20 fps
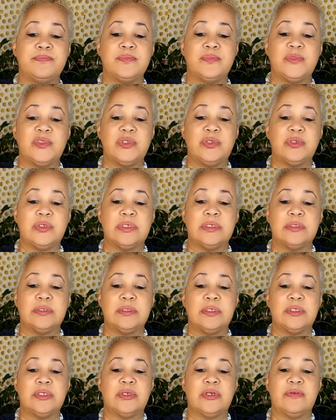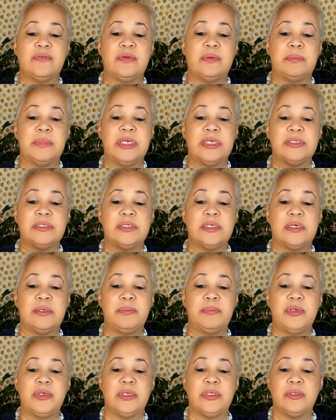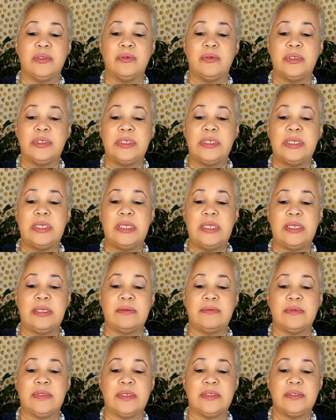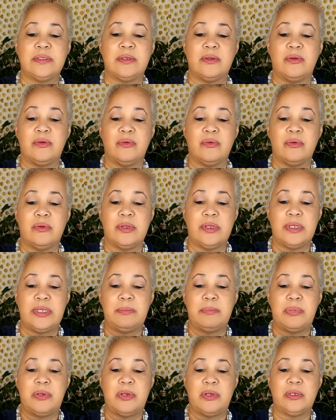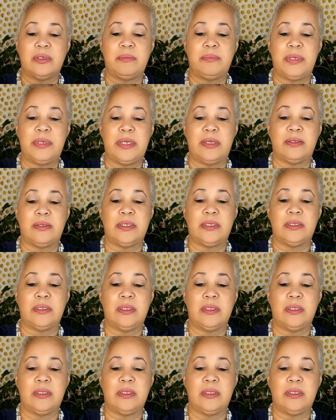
You can, you know, if you mess up, you can do it again. That's the great part about it.